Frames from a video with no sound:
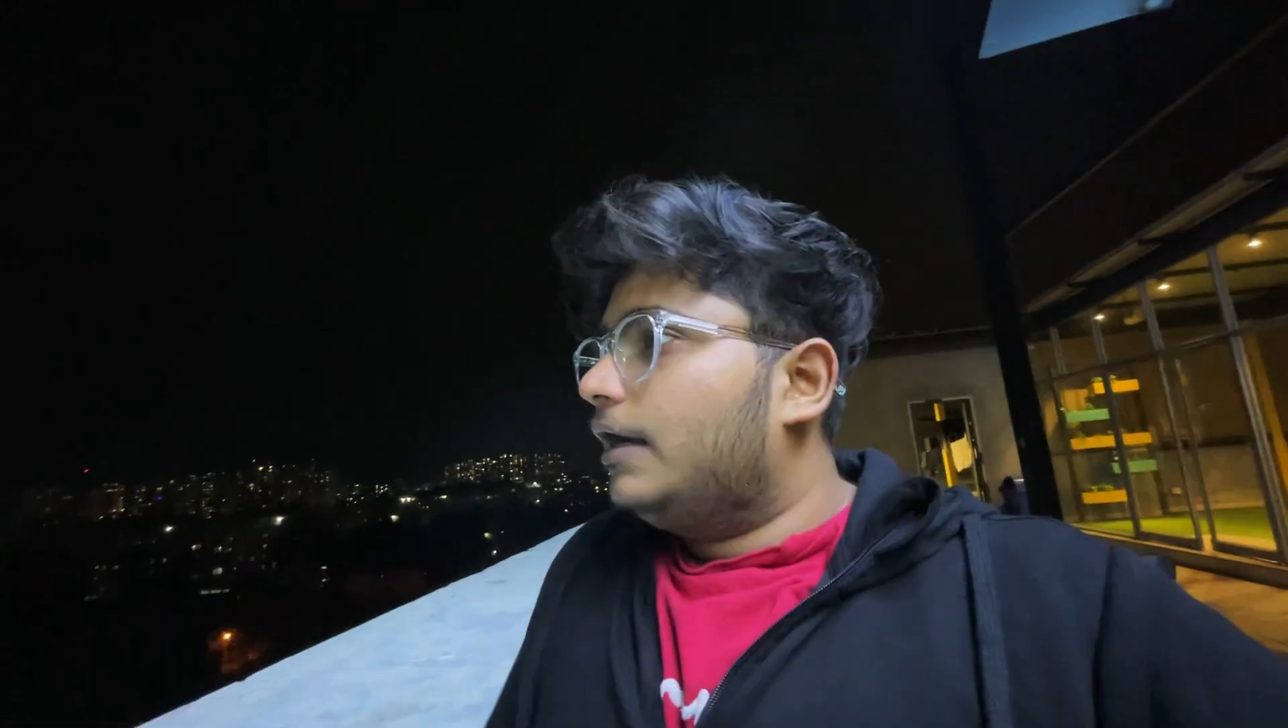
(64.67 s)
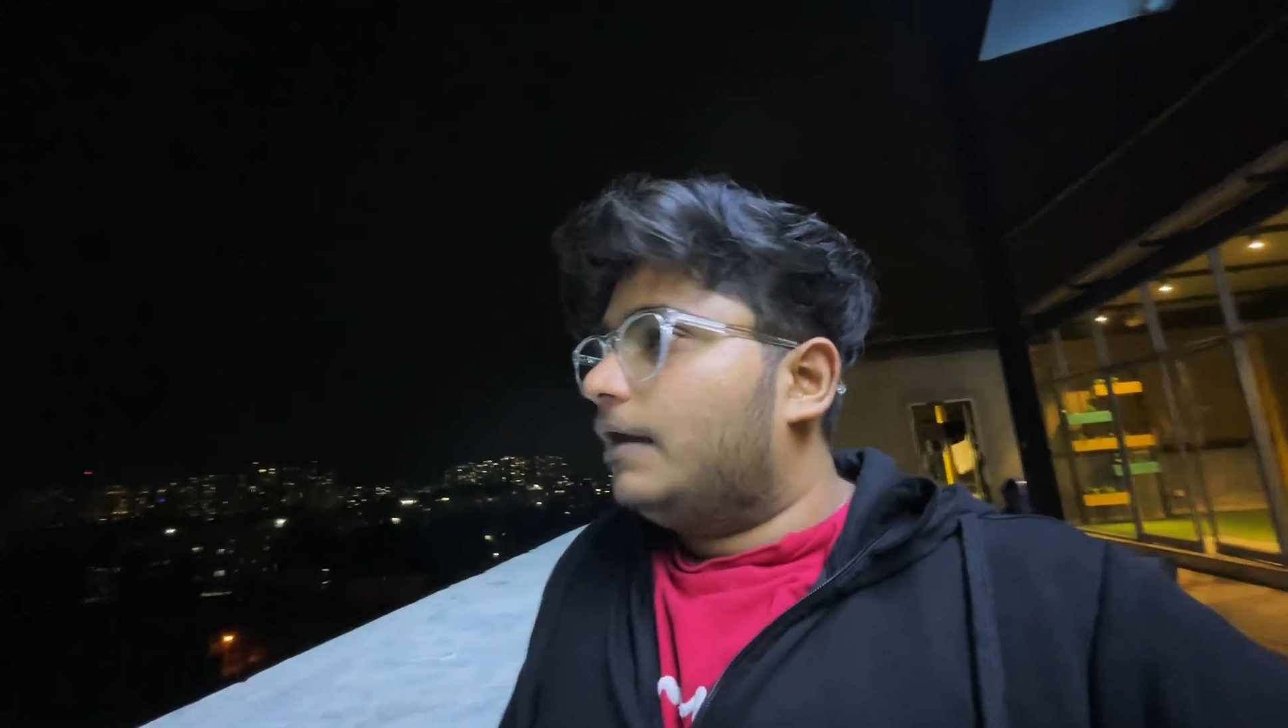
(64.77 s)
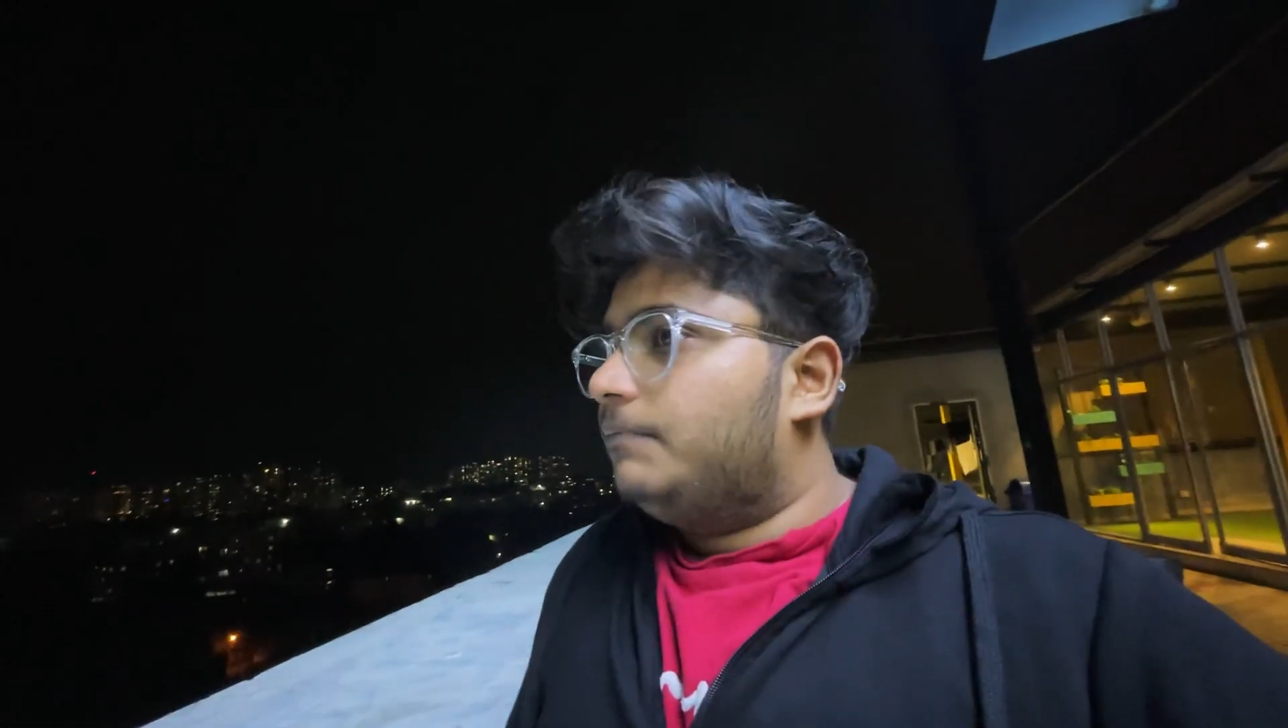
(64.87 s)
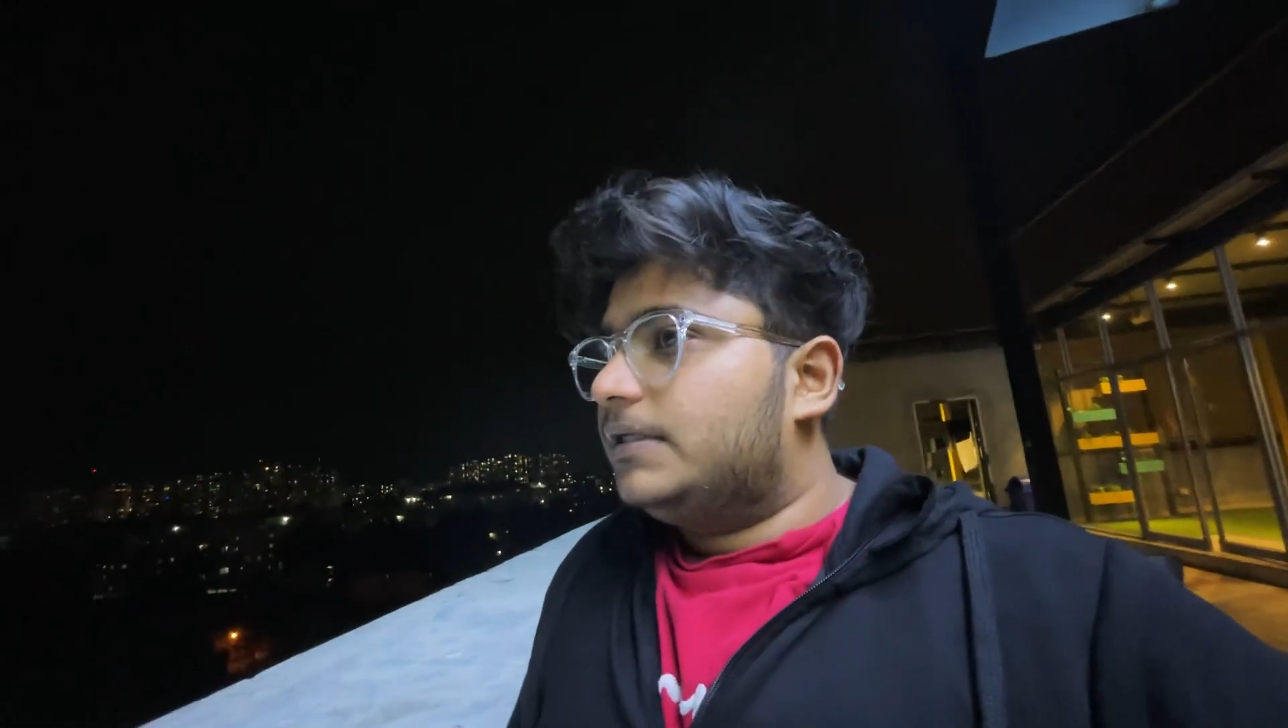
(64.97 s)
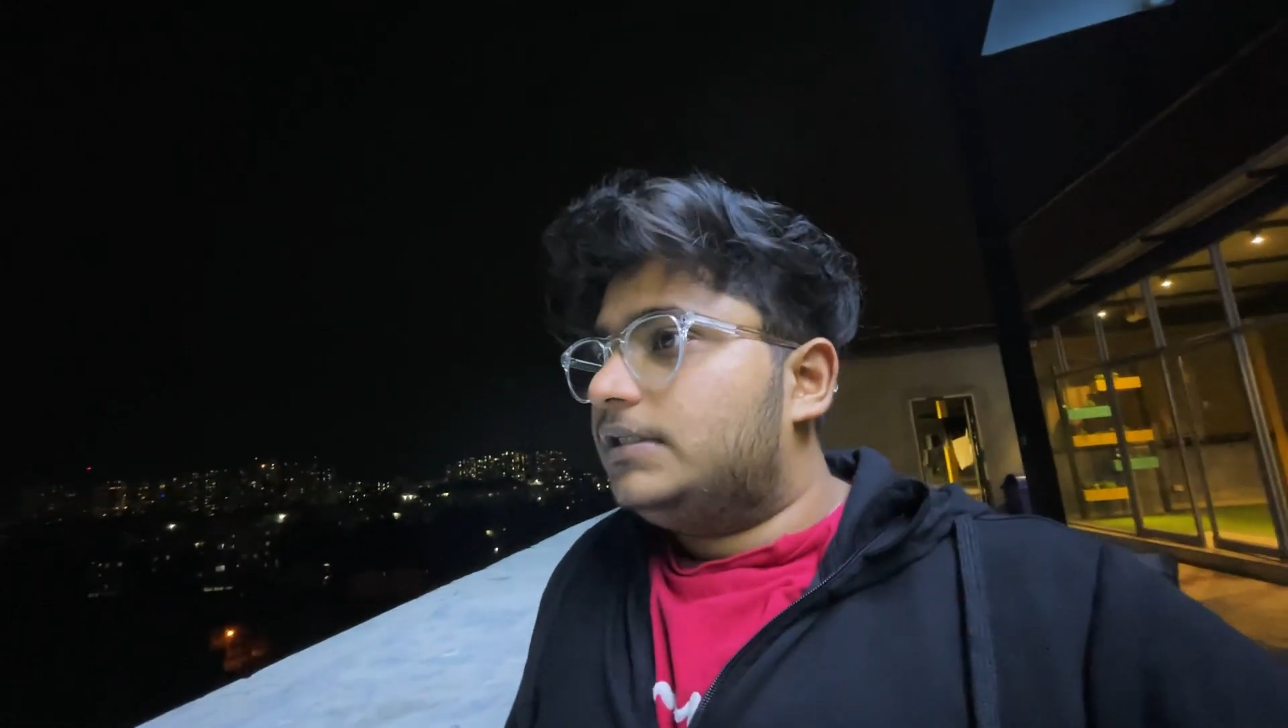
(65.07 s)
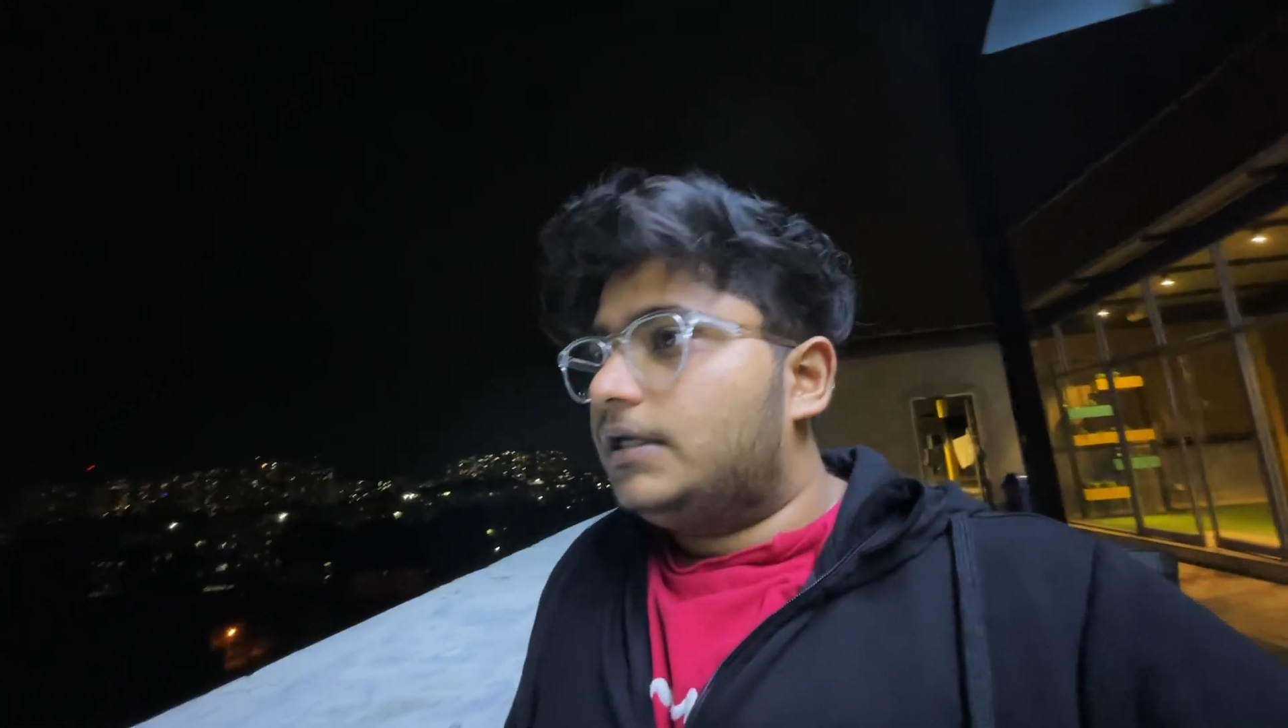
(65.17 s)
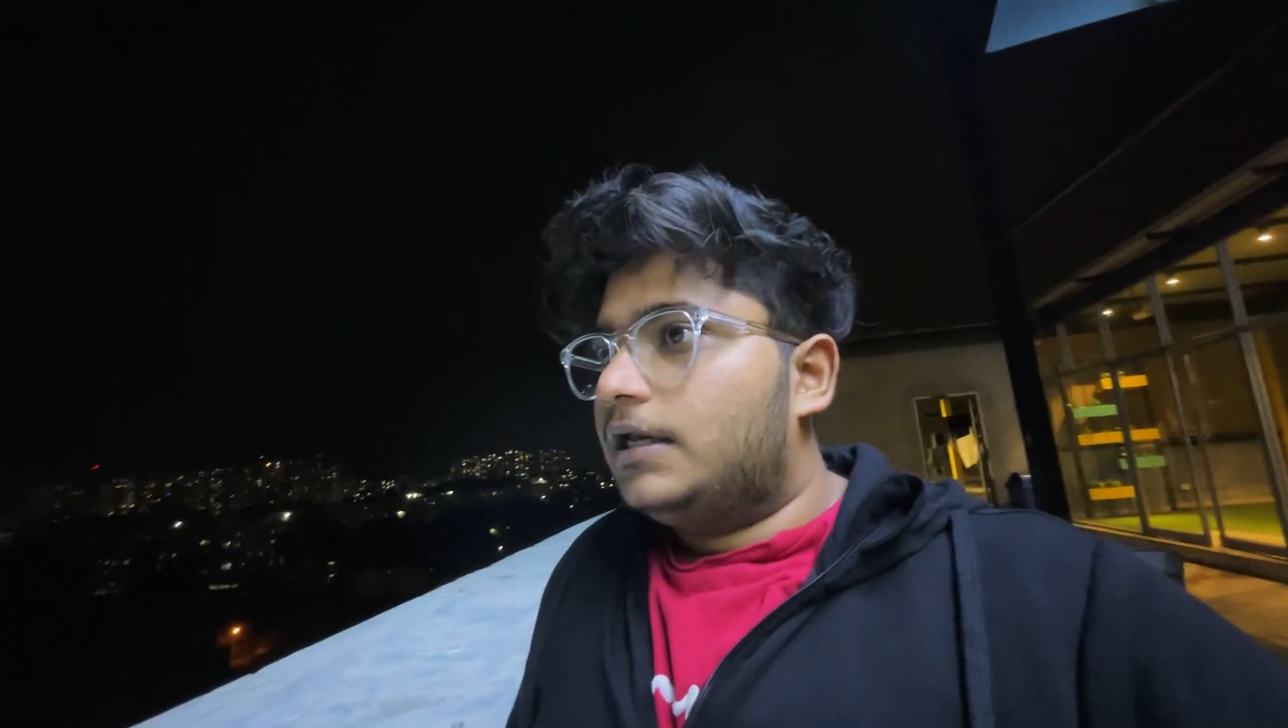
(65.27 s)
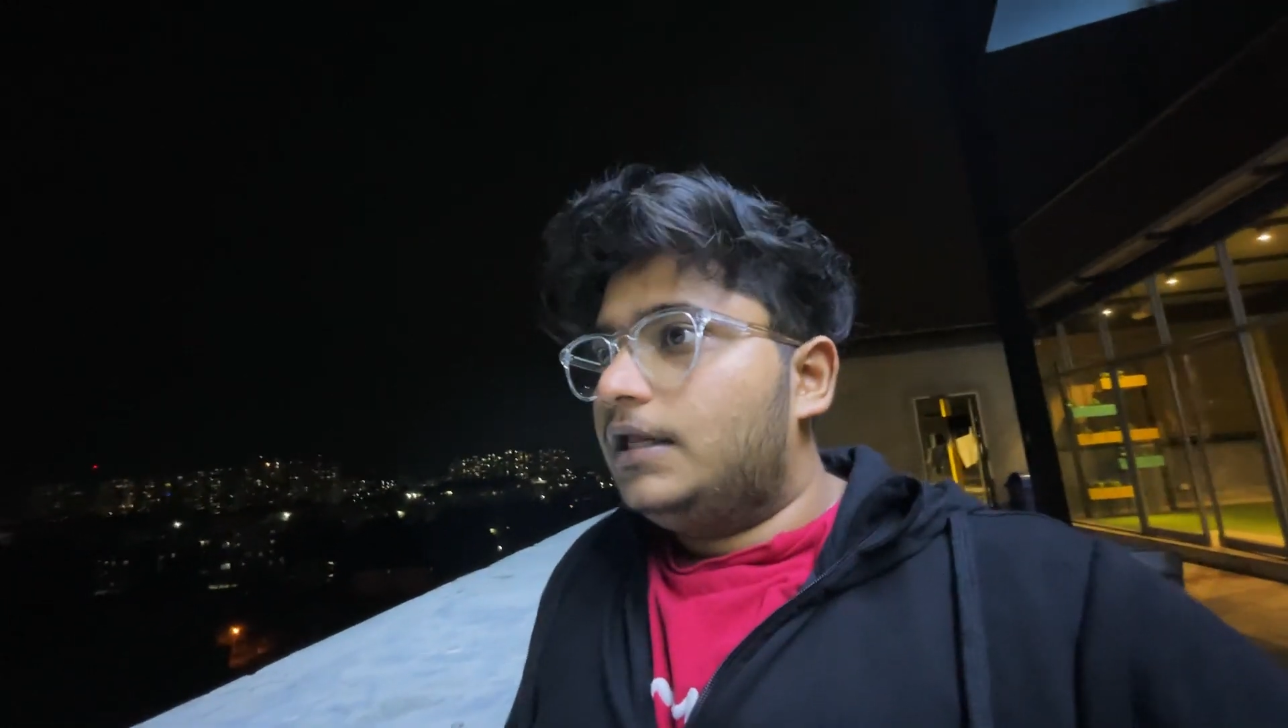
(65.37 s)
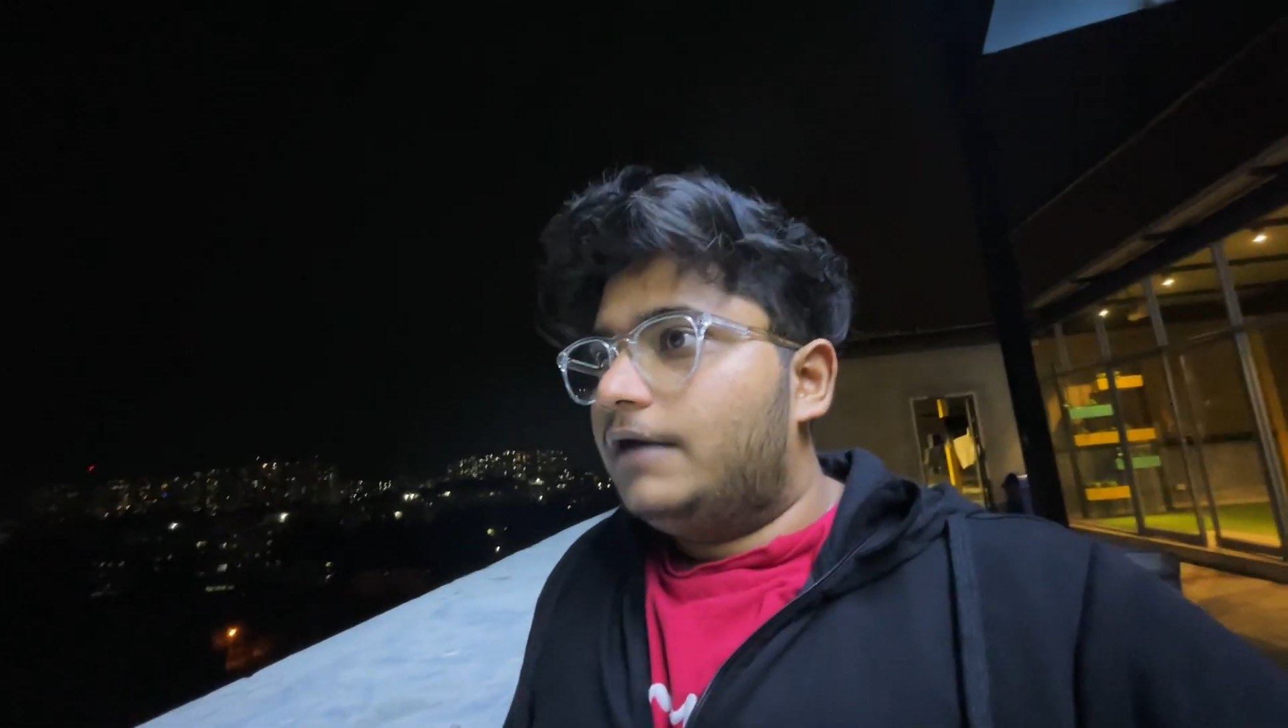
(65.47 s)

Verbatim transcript: Yeah, basically